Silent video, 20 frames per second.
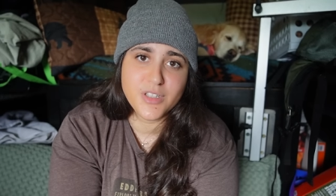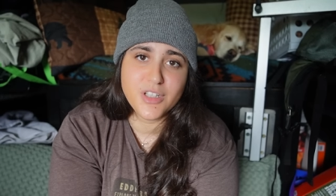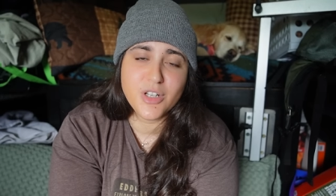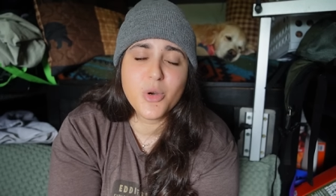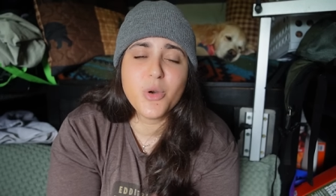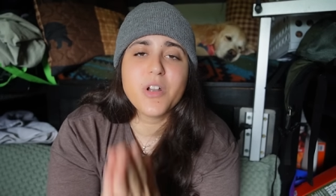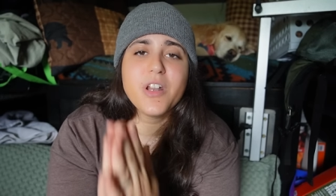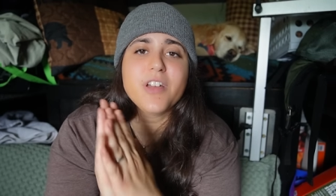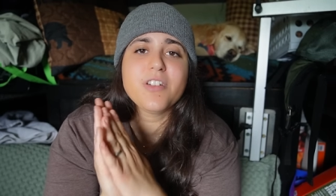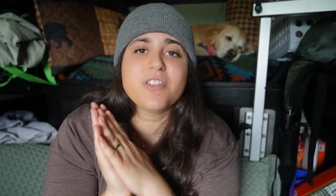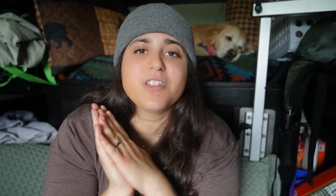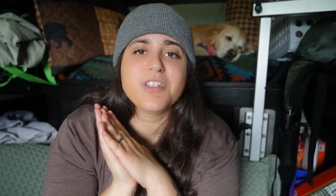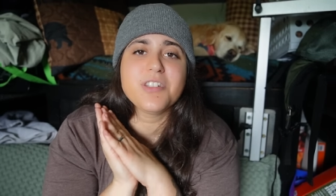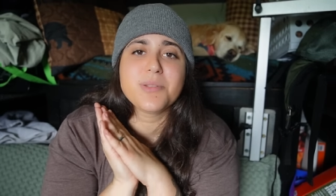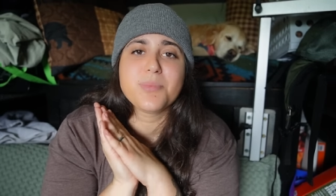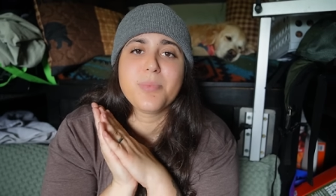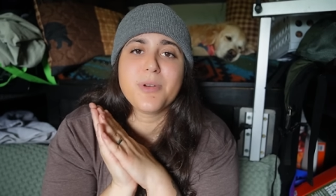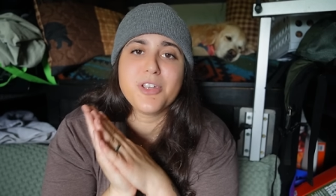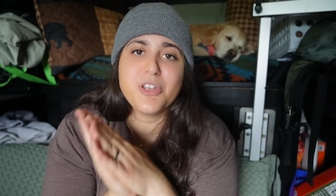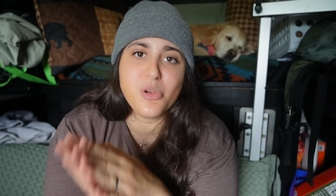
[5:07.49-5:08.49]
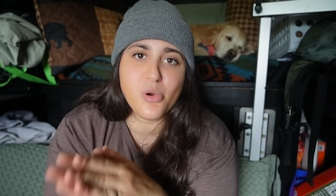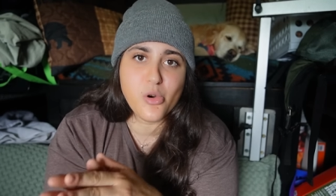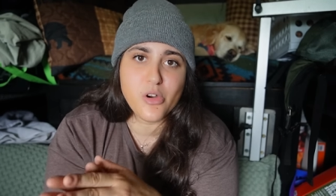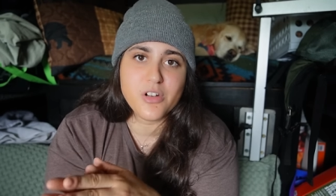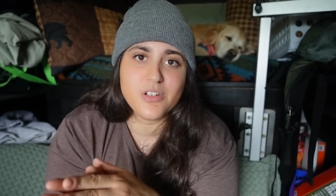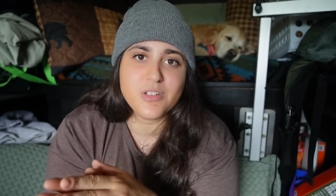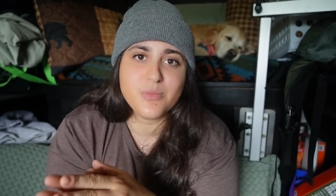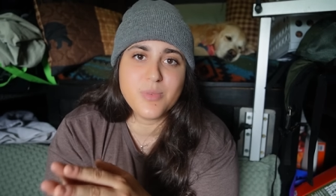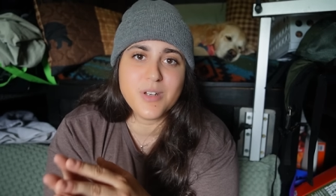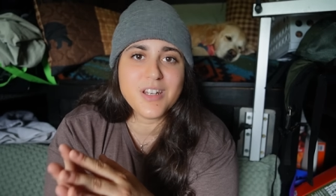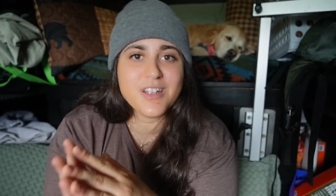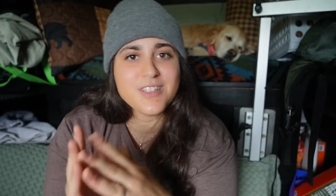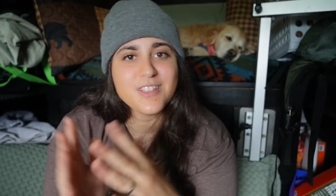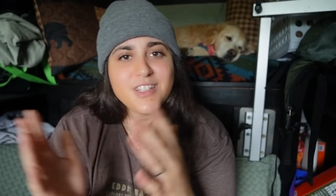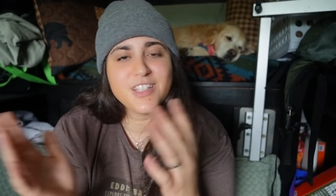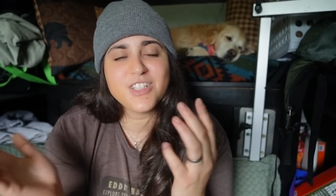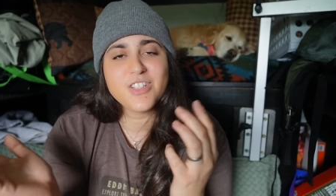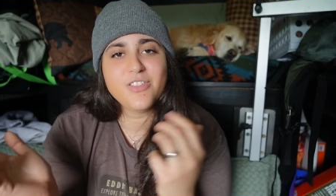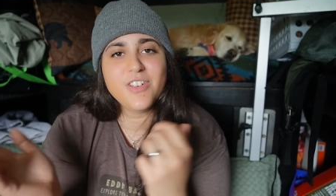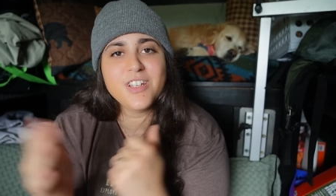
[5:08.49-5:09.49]
No one else's but yours. Because
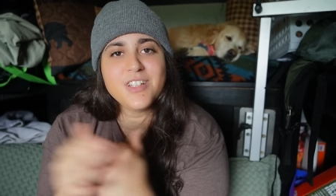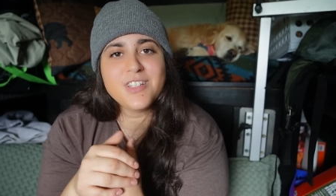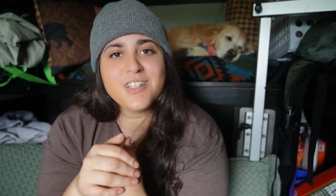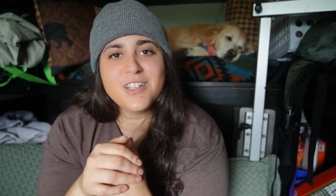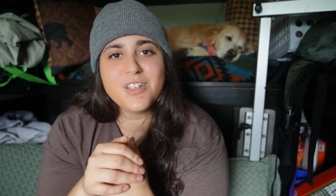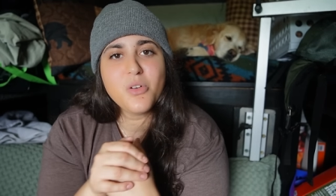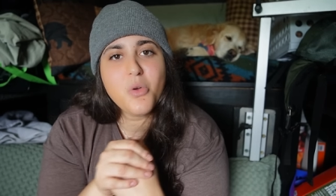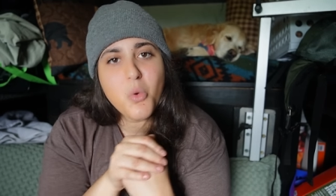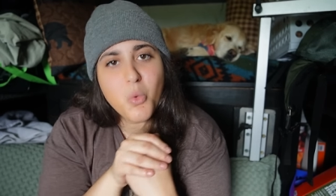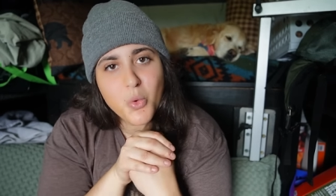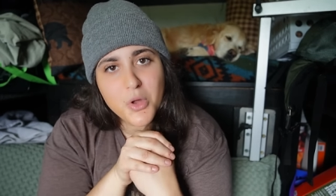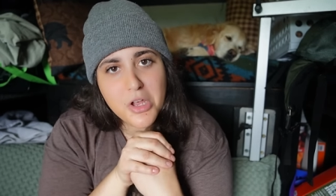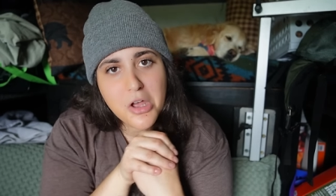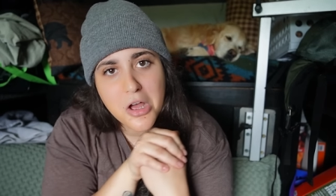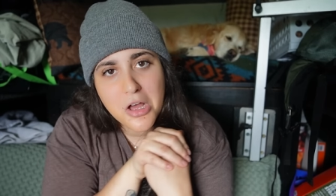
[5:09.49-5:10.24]
let's face it, we